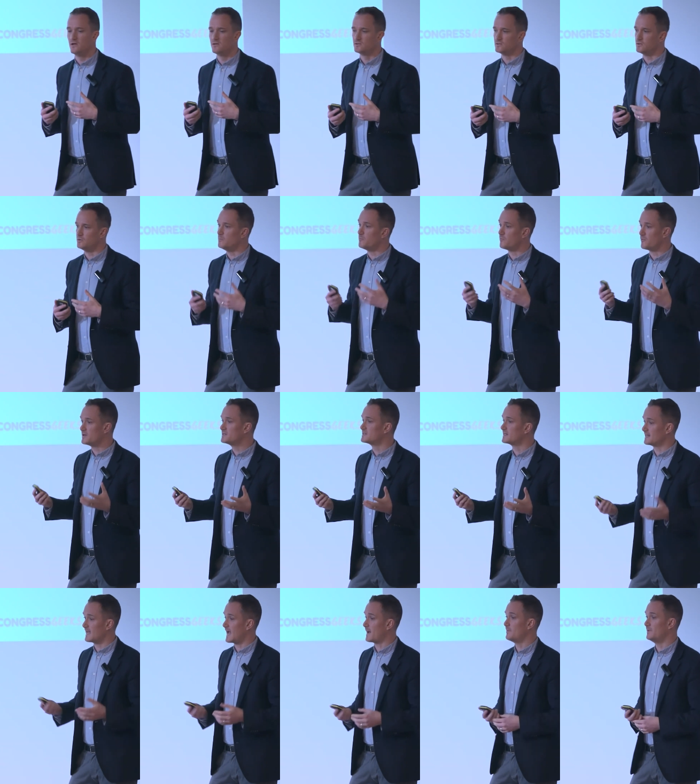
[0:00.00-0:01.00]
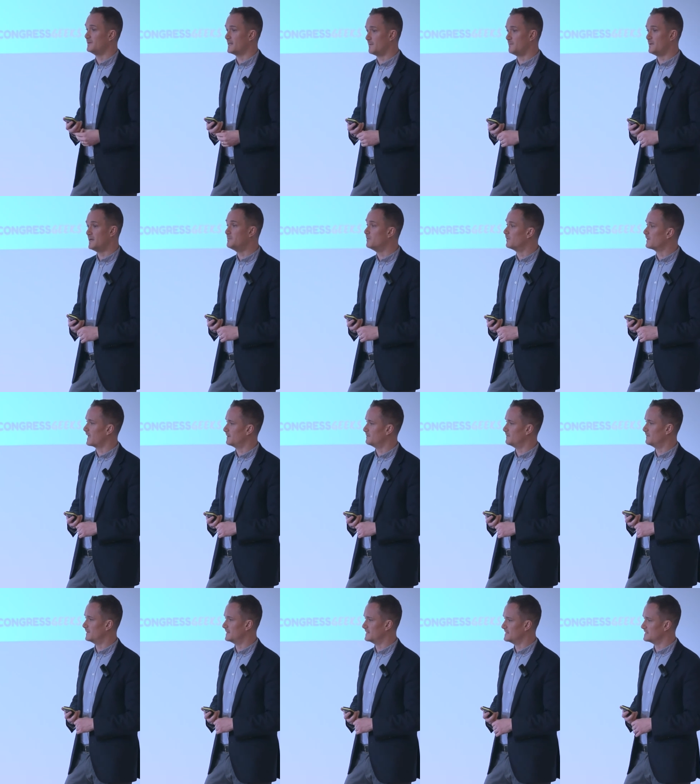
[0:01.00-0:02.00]
to bridge the gap in their people
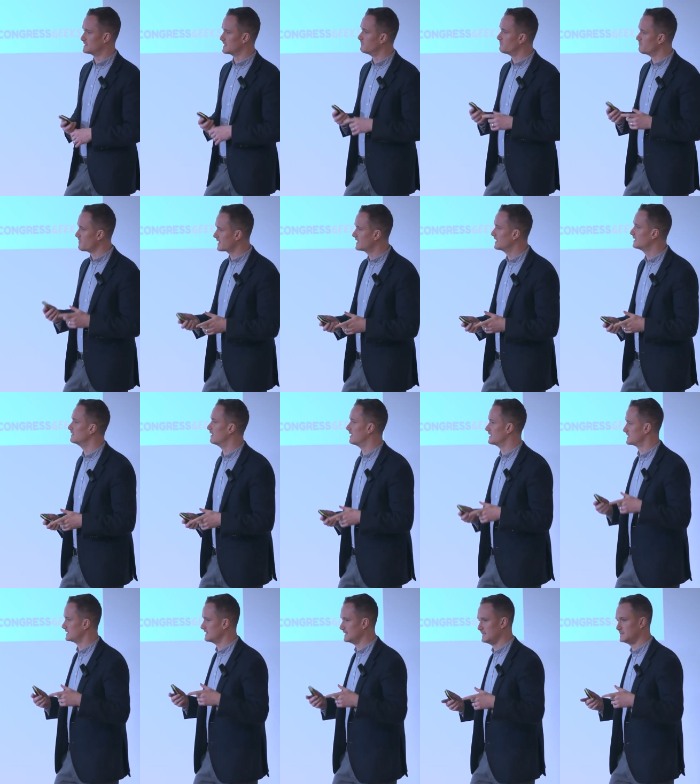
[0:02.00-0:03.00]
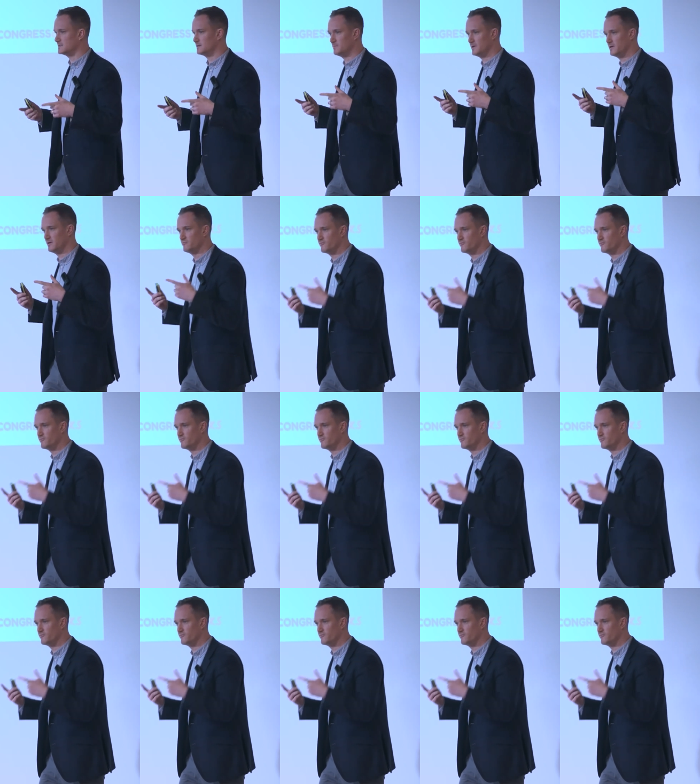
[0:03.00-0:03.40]
capabilities and recognize the need to be